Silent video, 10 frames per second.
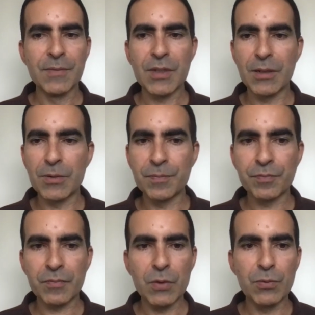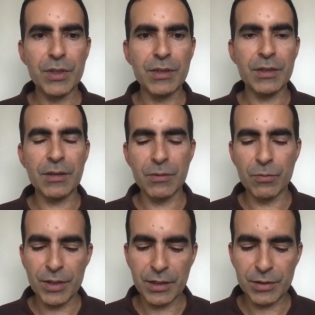So
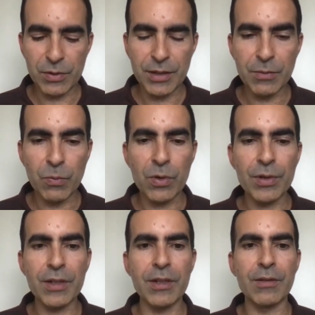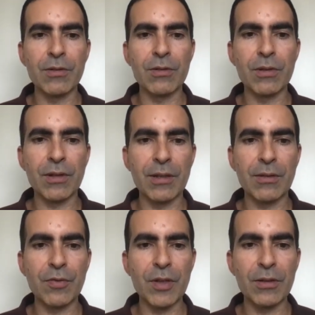we actually work in
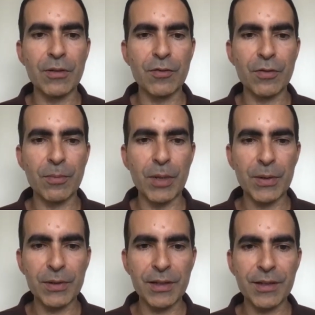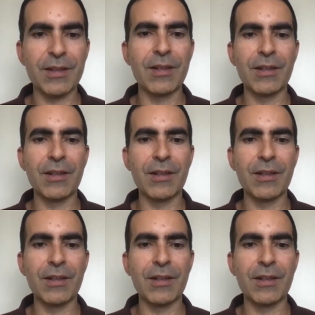the field of biotech,